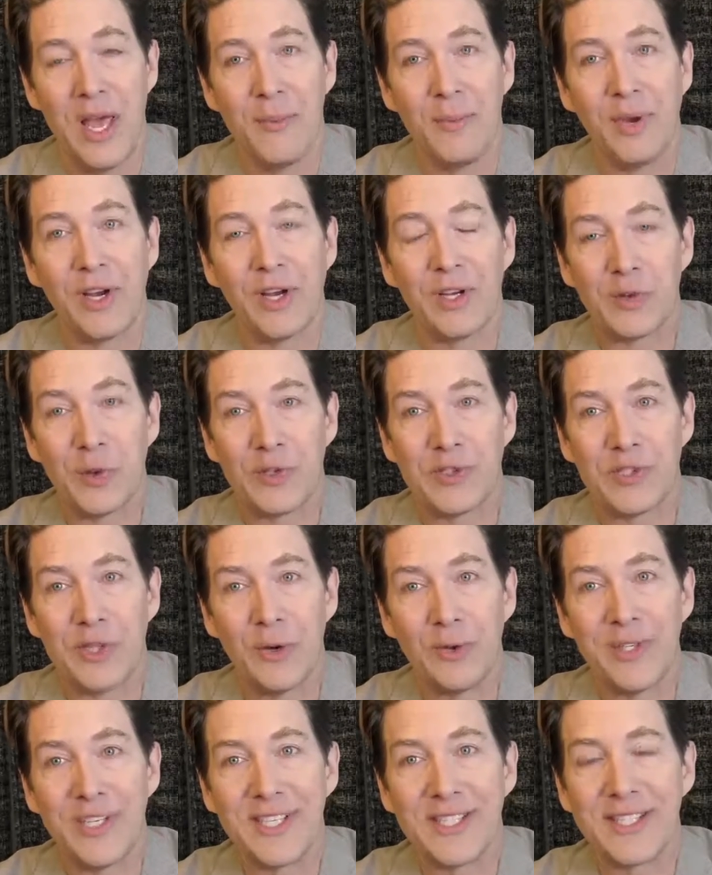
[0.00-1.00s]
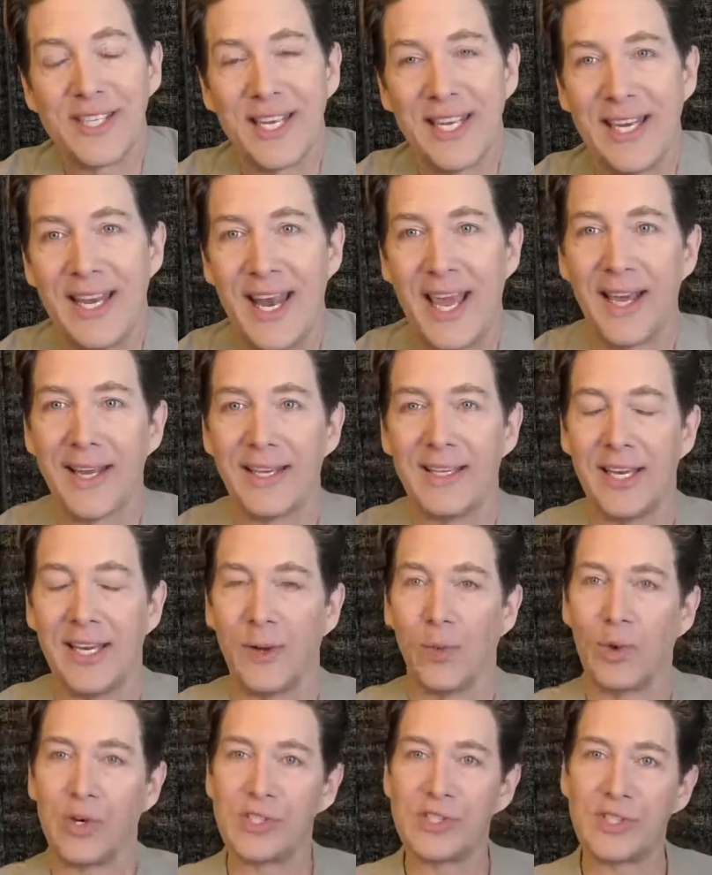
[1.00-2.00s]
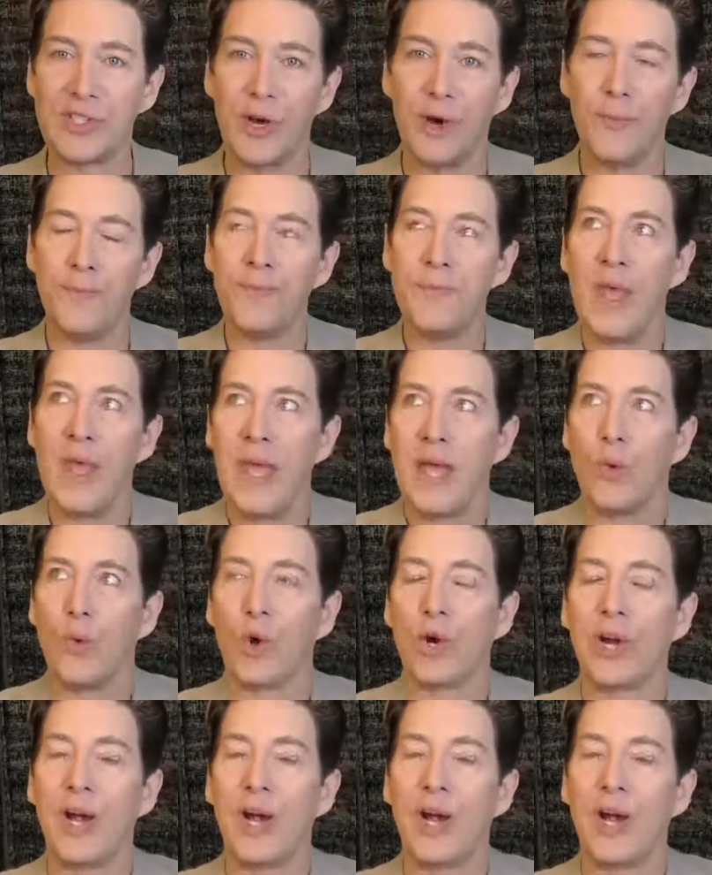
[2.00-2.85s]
because we're so disconnected, and we're